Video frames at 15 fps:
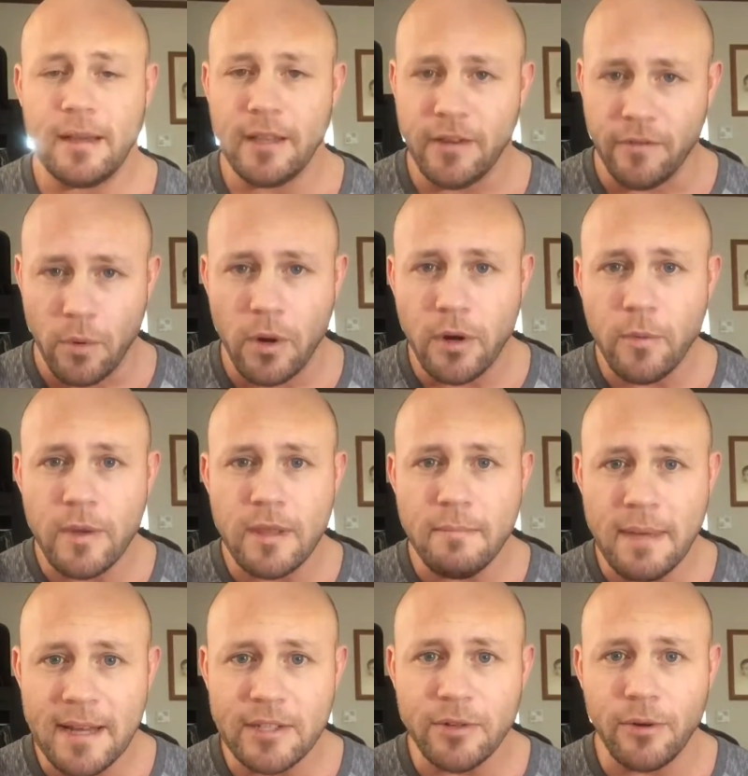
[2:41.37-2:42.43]
If you're working with a
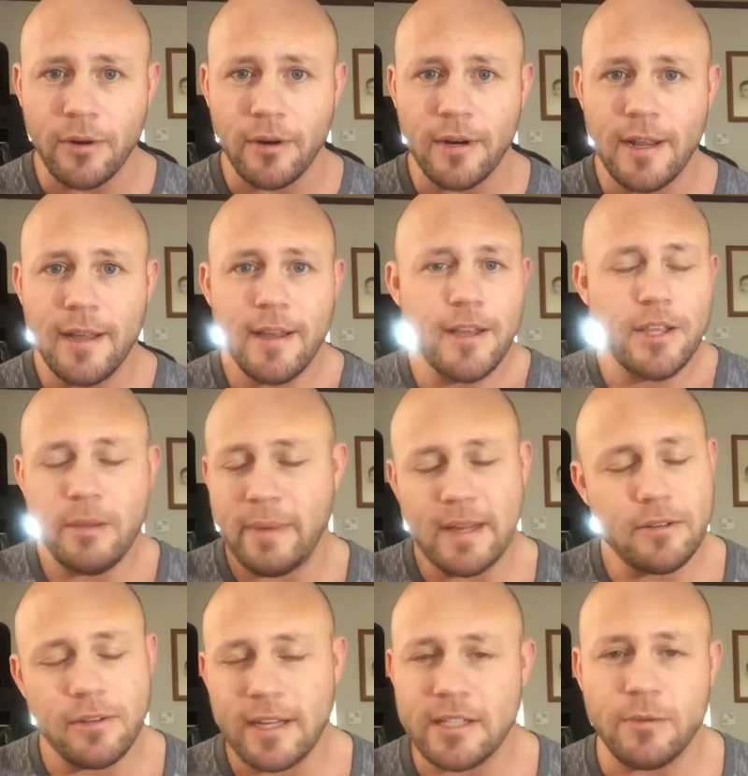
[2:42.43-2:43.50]
mentor, your
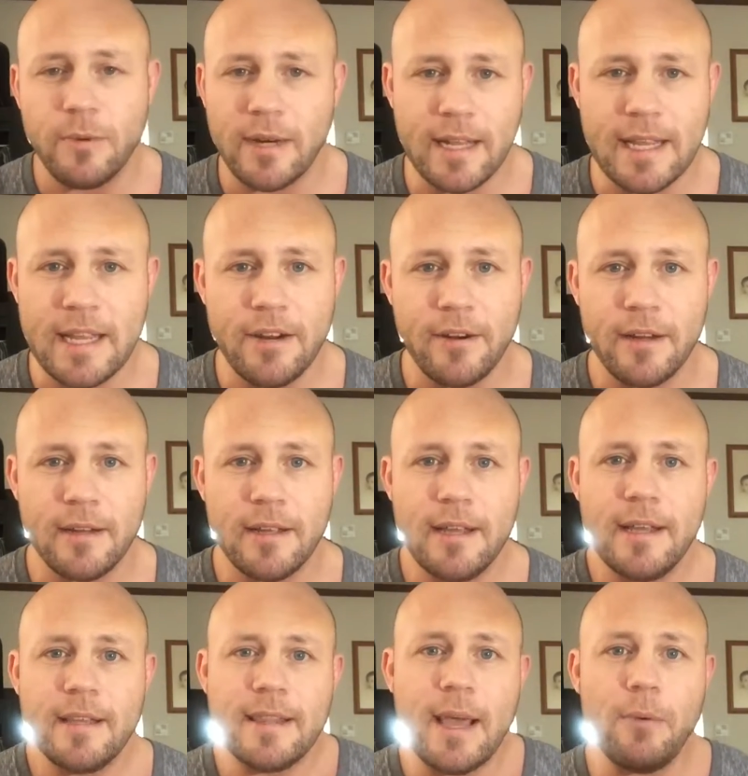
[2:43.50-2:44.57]
mentor doesn't want to hear it.
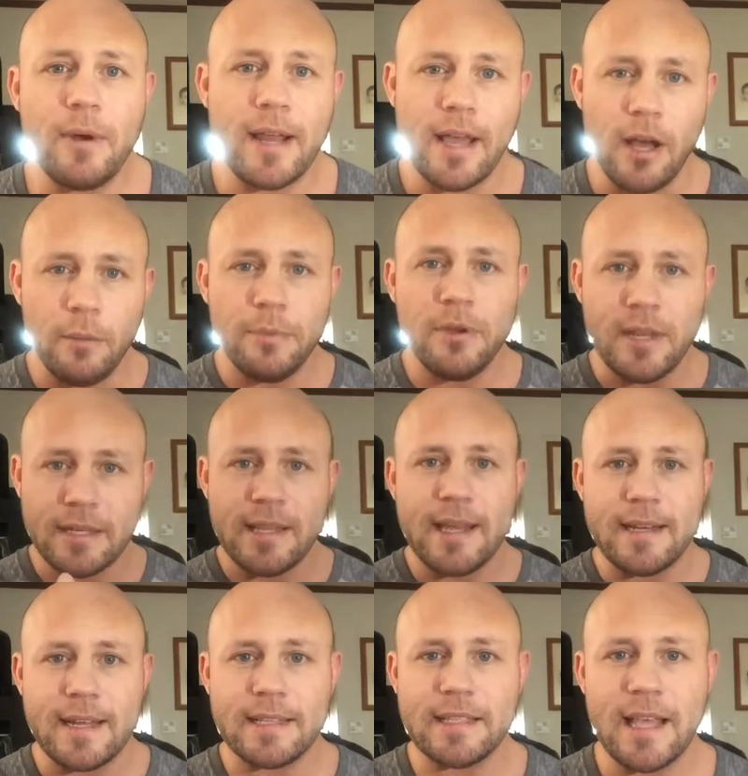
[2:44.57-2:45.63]
They want to help you get to
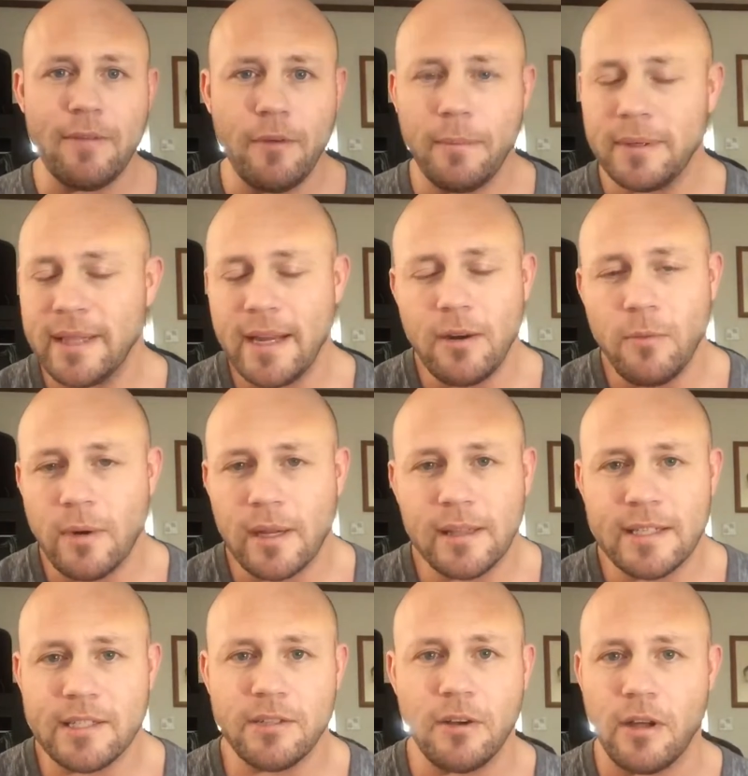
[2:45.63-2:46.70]
that next level, but they don't want
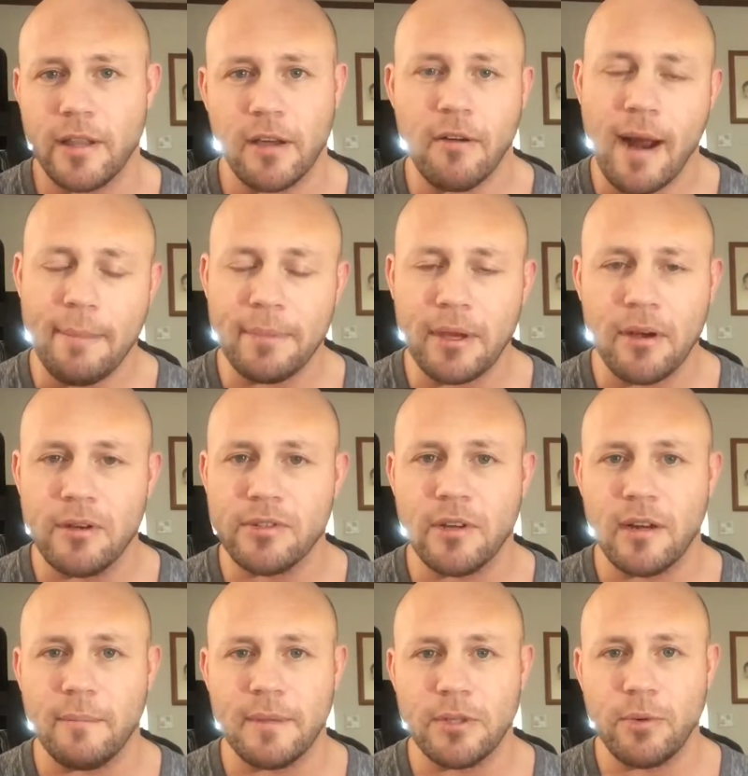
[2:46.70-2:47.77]
to listen to all the crap that goes
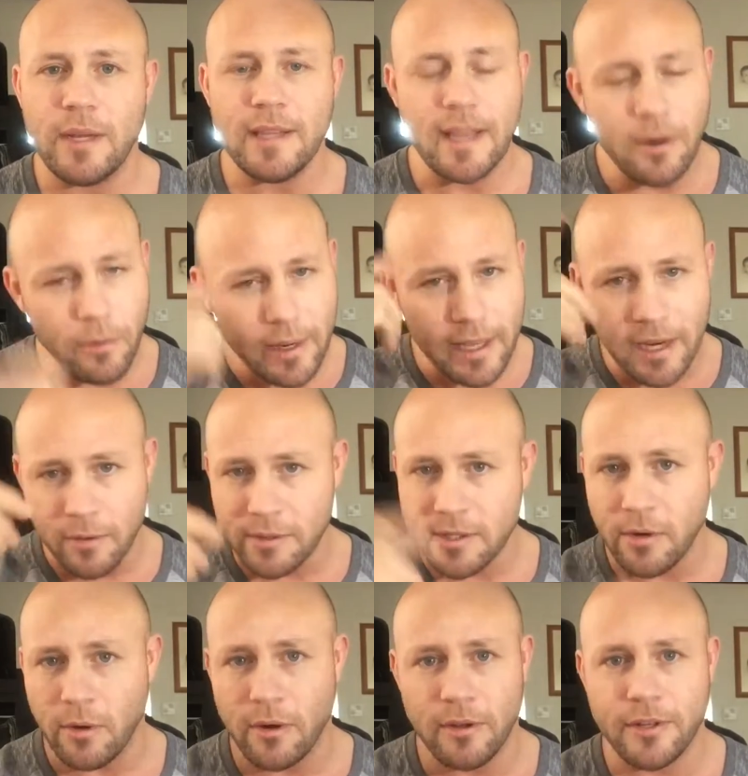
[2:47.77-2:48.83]
on in between. They don't want to hear
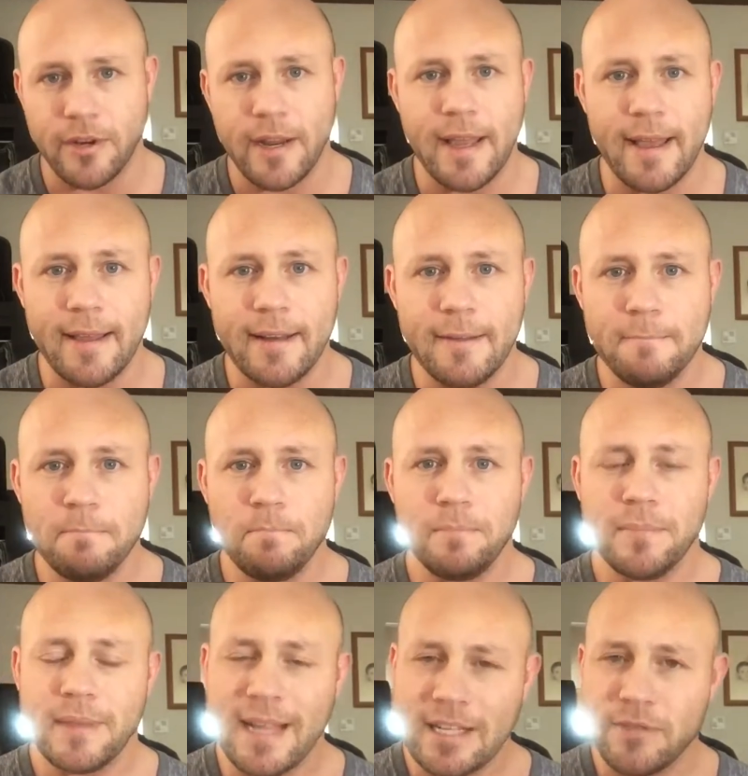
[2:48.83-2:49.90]
what's going on in your head.
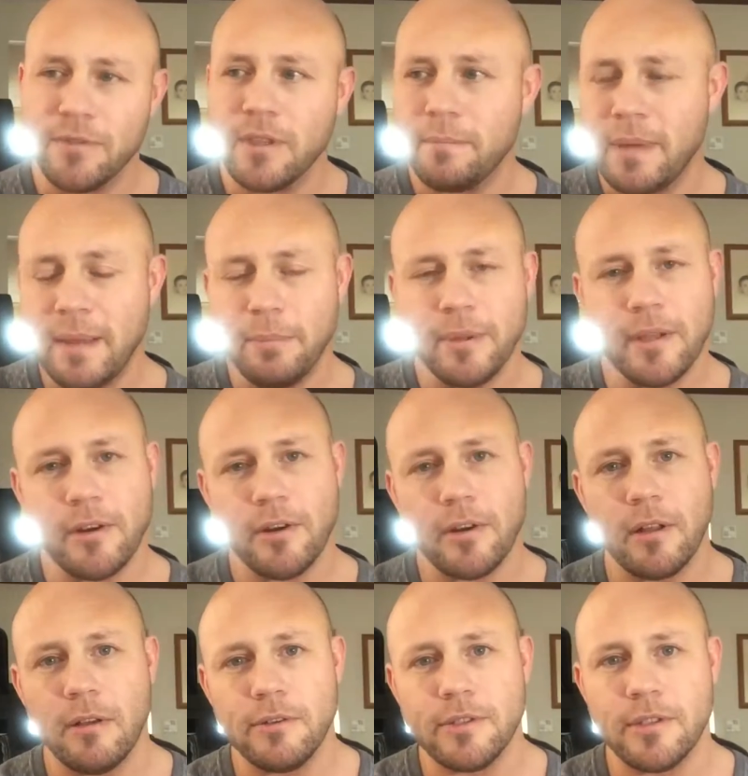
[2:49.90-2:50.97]
That's for the people that you're
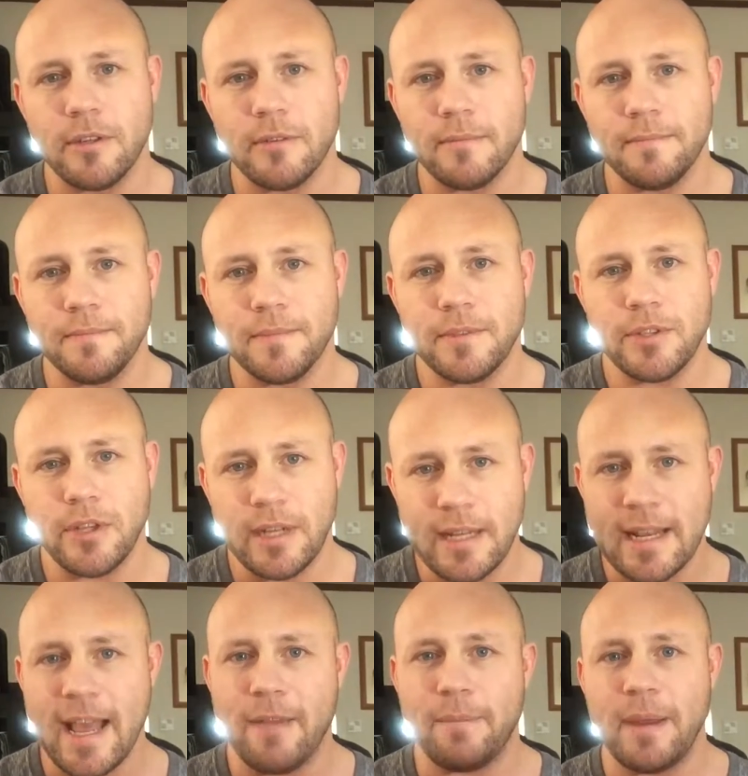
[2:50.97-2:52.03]
close to. So you
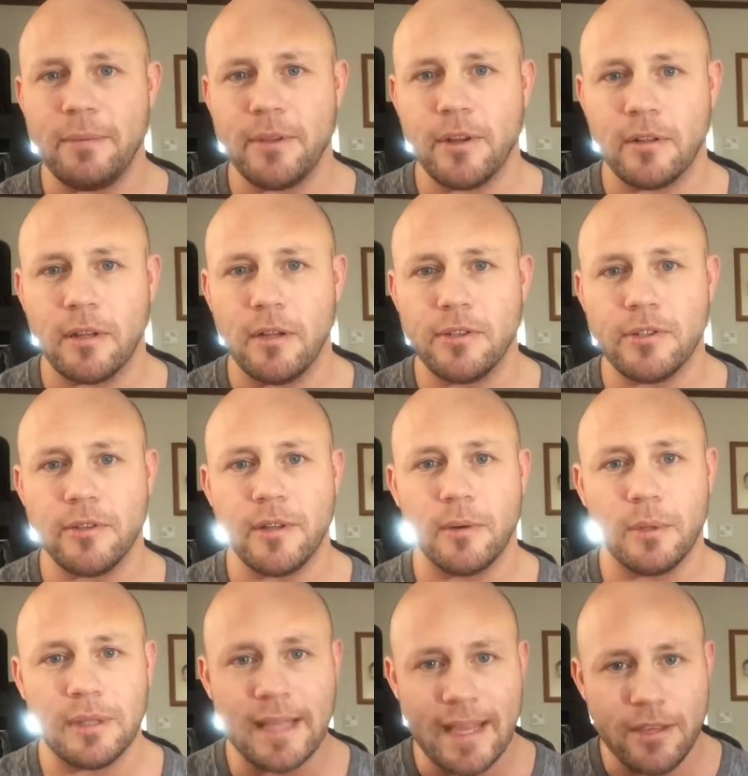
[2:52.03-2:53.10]
need to have people that you're close to that
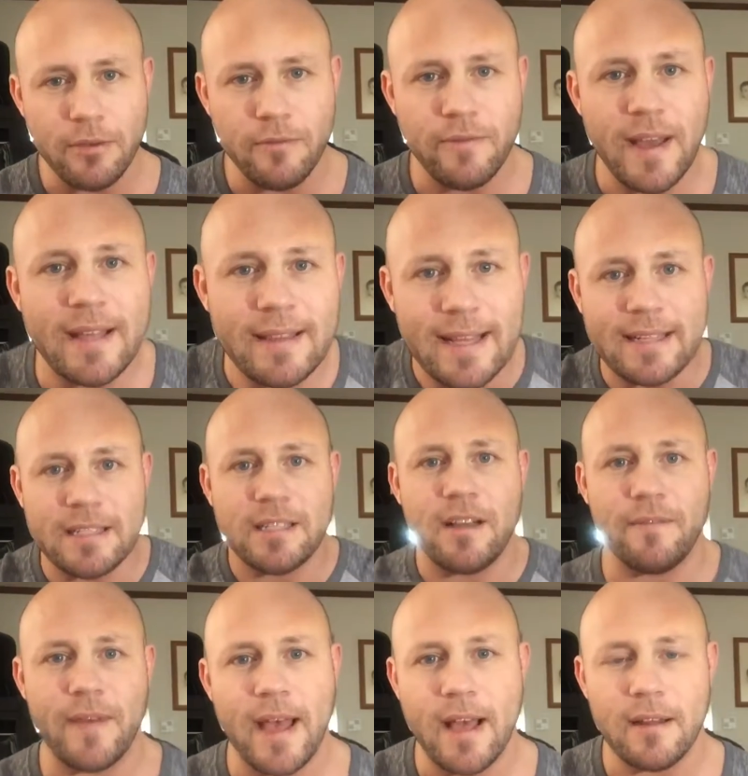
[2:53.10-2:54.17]
will let you vent that
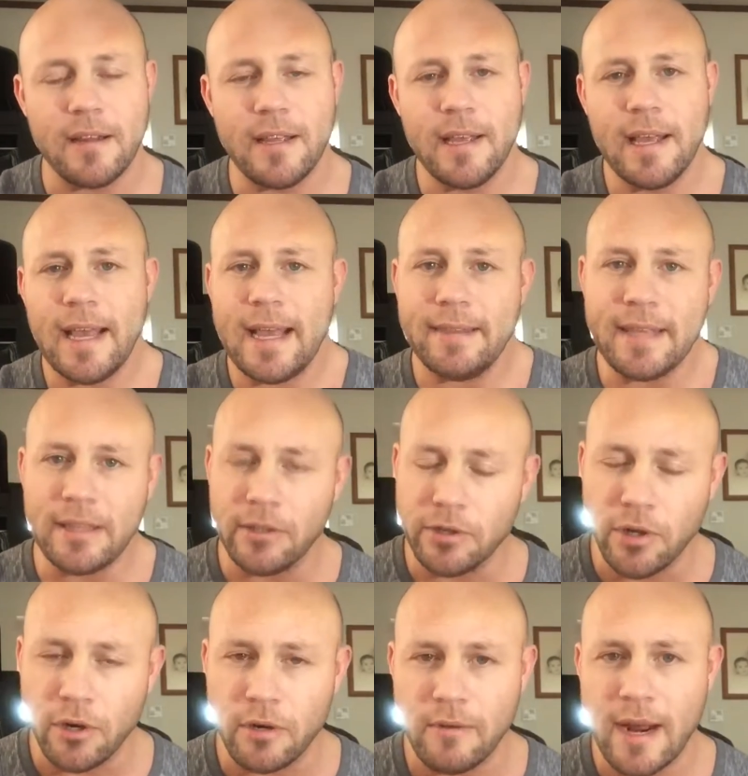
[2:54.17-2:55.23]
stuff out, and then they'll
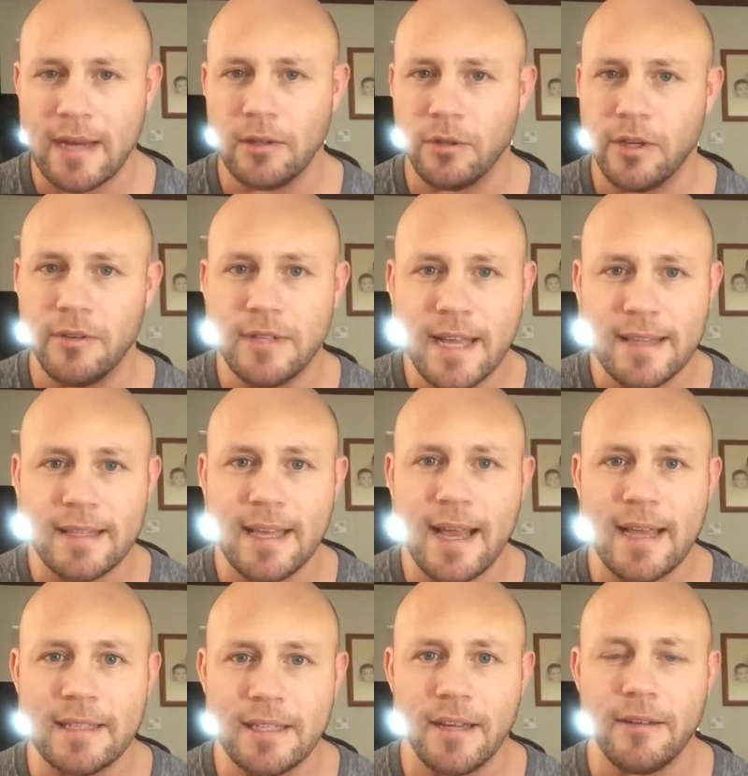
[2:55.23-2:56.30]
turn around and look you dead in the
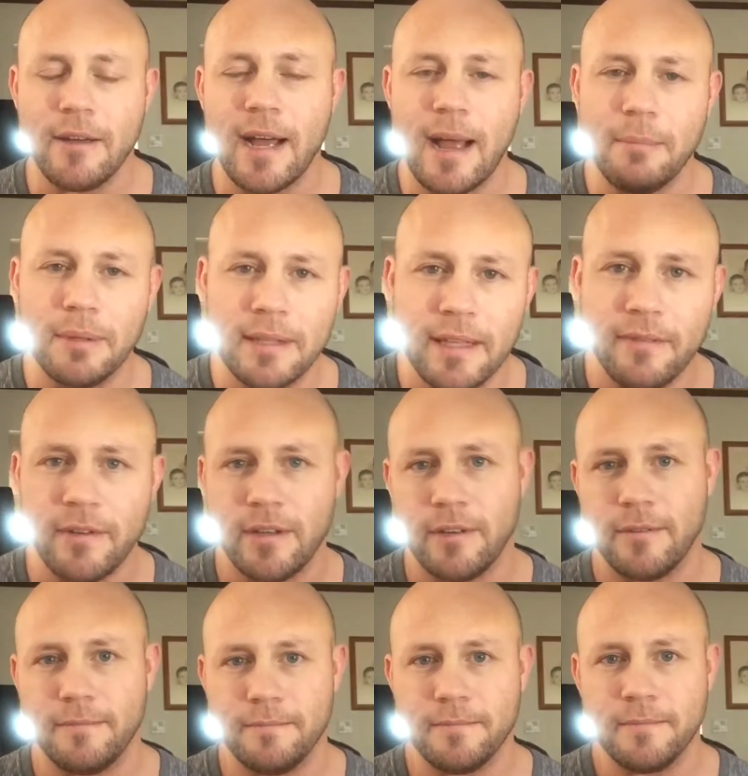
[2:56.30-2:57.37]
eye and tell you, I believe in
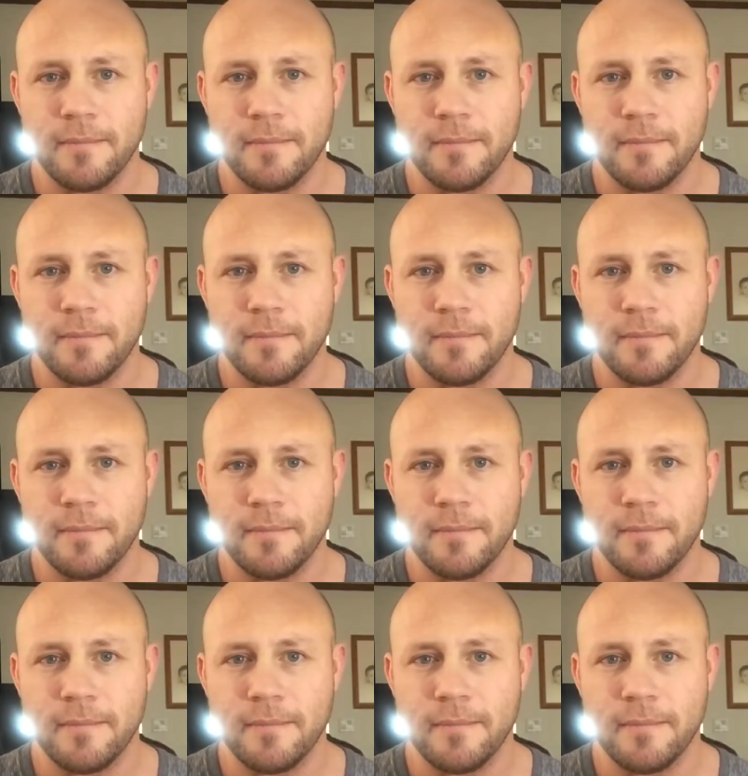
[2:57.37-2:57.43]
you.